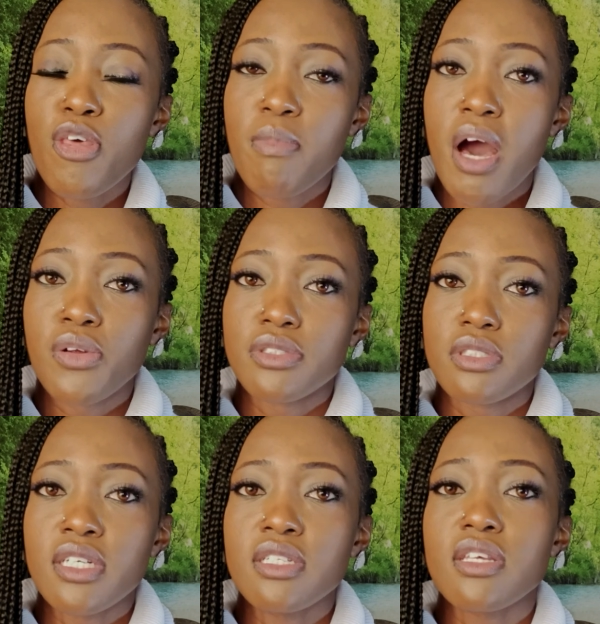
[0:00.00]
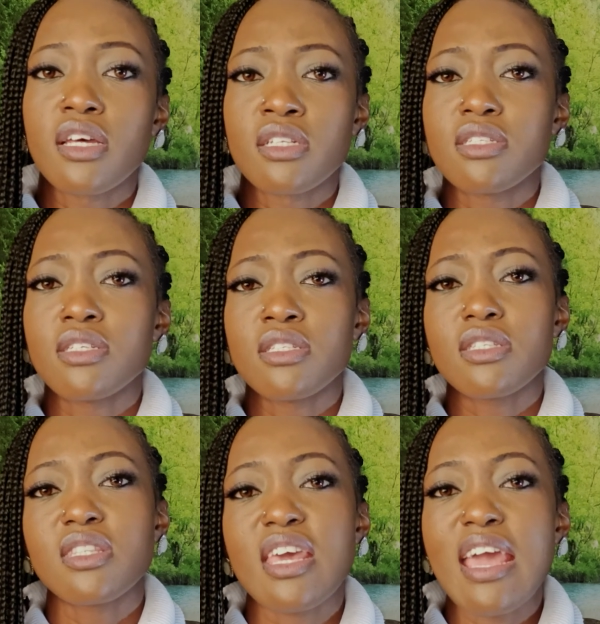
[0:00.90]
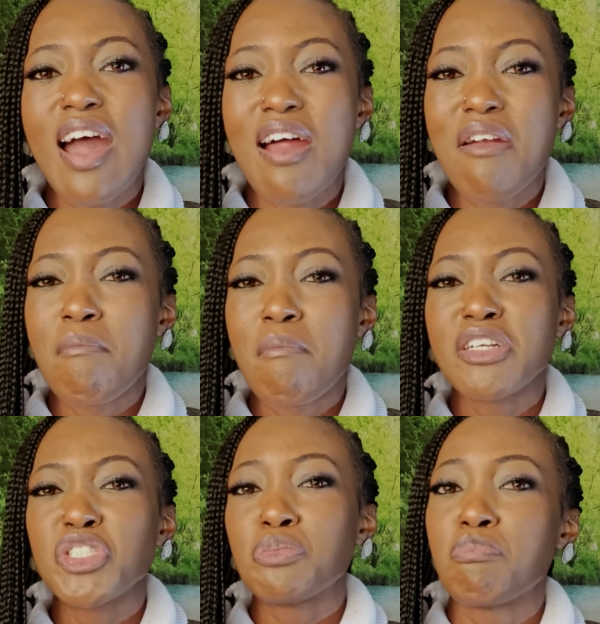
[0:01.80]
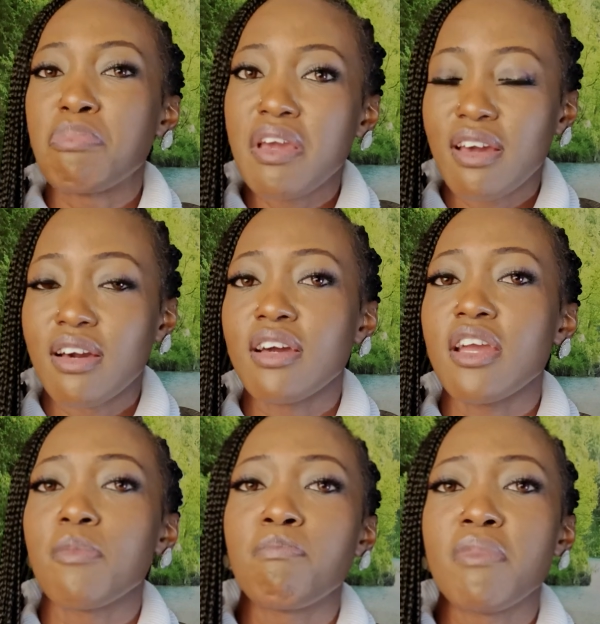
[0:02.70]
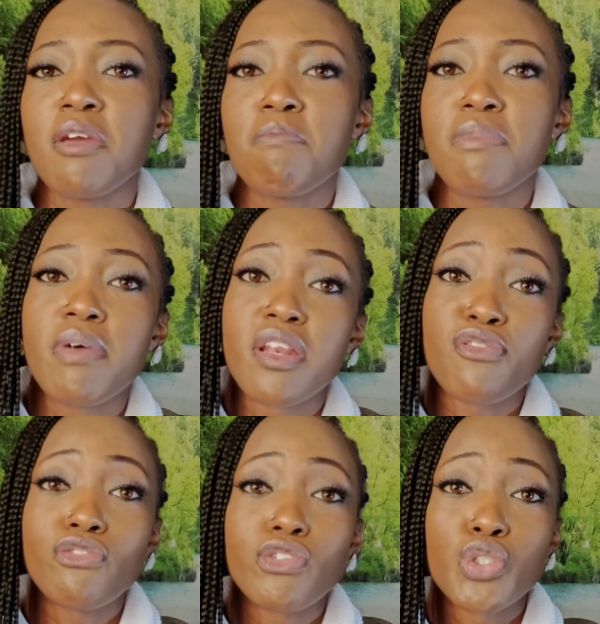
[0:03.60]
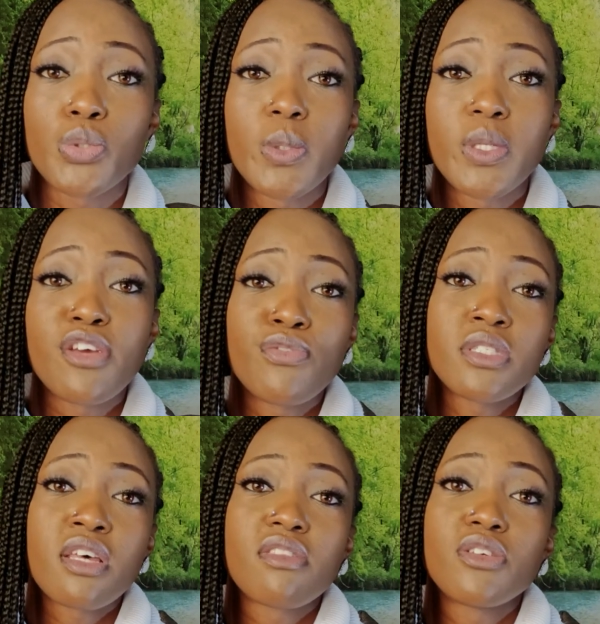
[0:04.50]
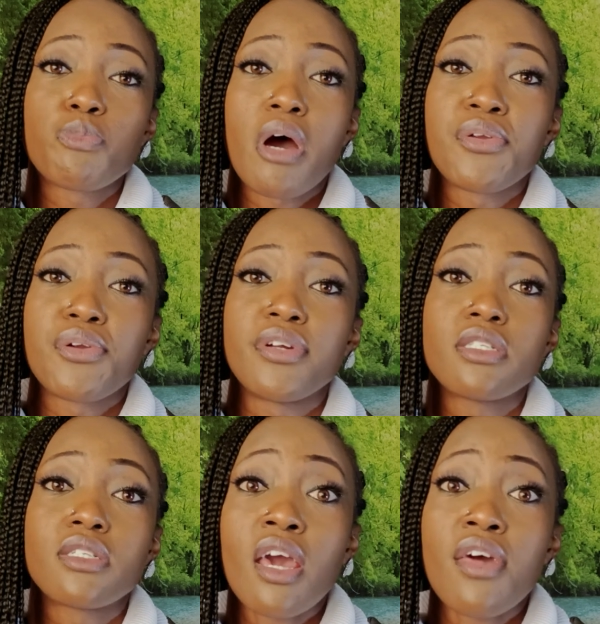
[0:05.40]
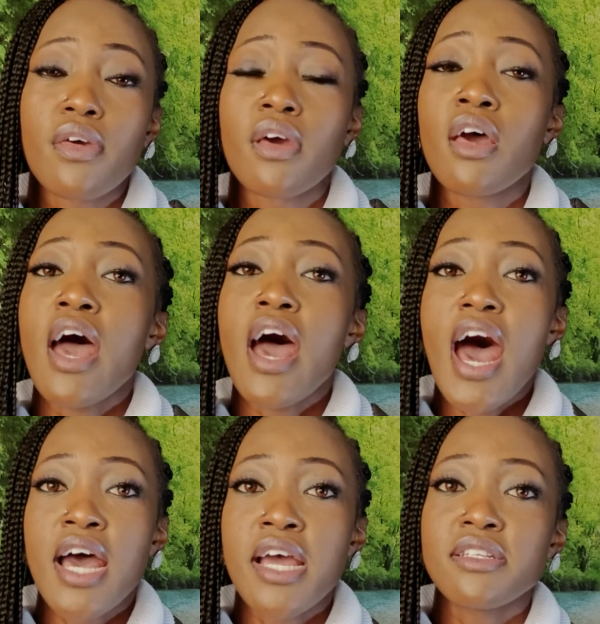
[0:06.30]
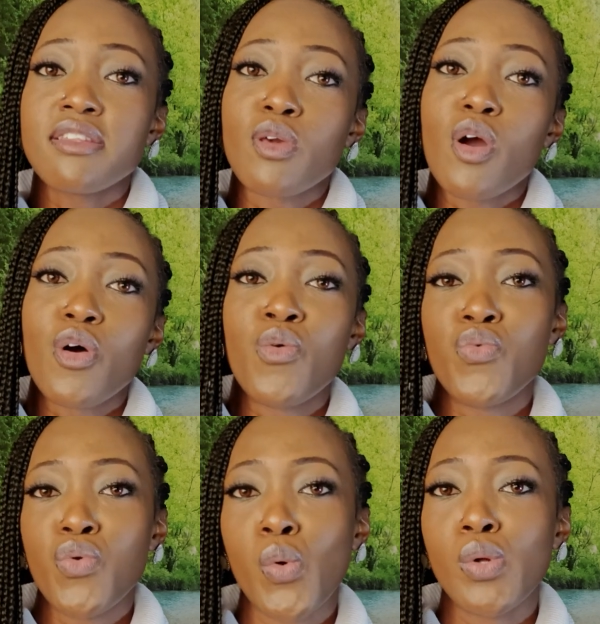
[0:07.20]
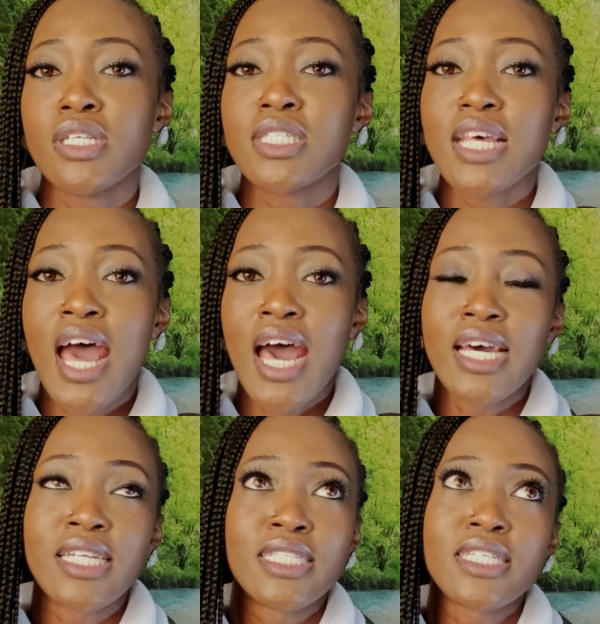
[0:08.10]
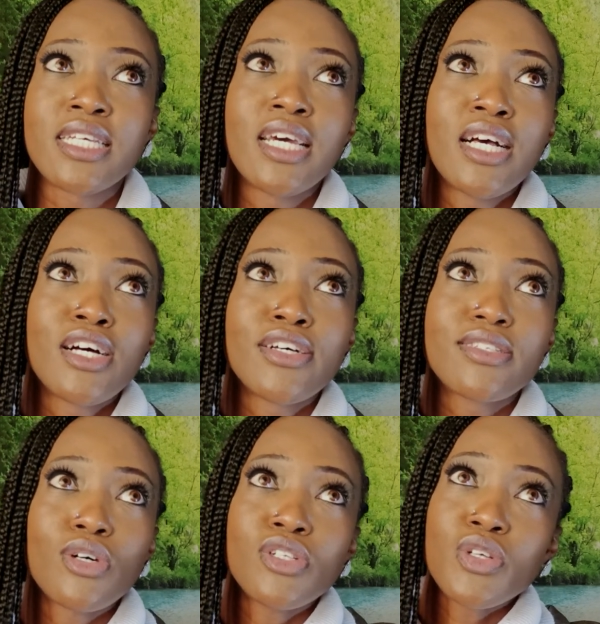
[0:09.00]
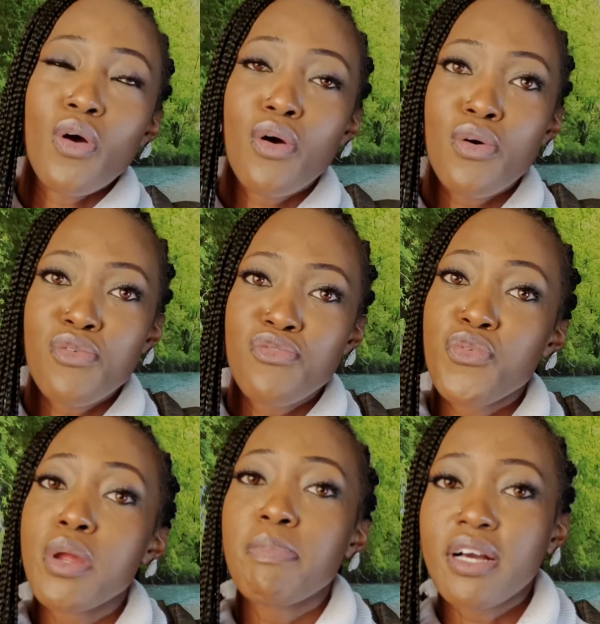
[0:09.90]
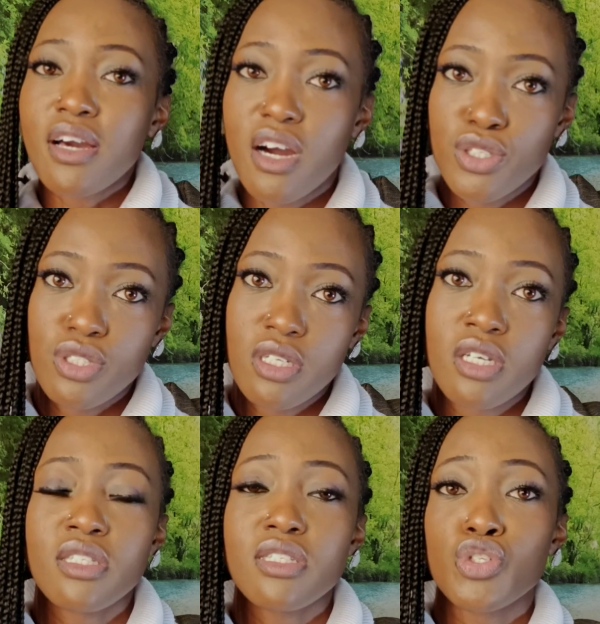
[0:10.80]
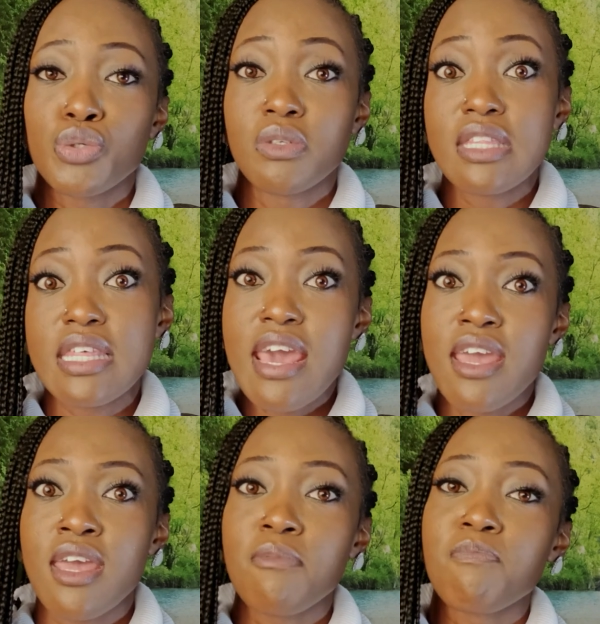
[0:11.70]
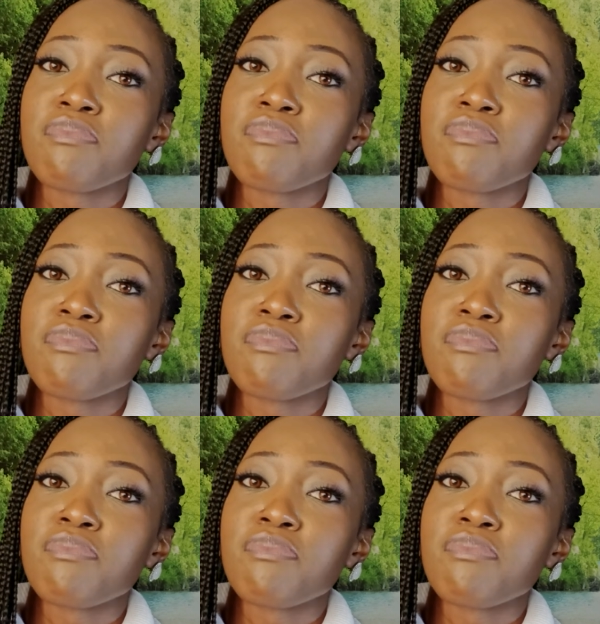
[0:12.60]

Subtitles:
boundaries. And since they are much bigger, it may be beneficial if you set these boundaries together. And there are rules and sort of repercussions should they